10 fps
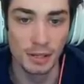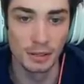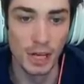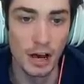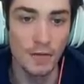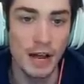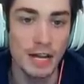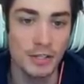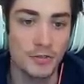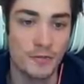Love
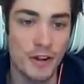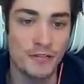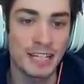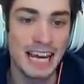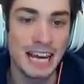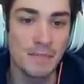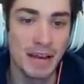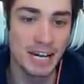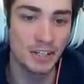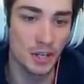has 15
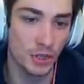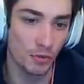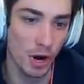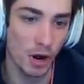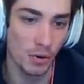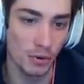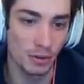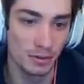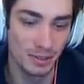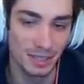minutes to throw.
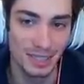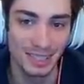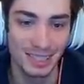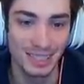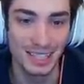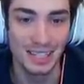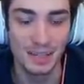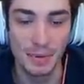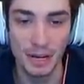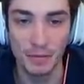
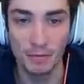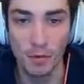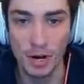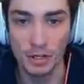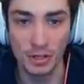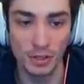Man, Ford has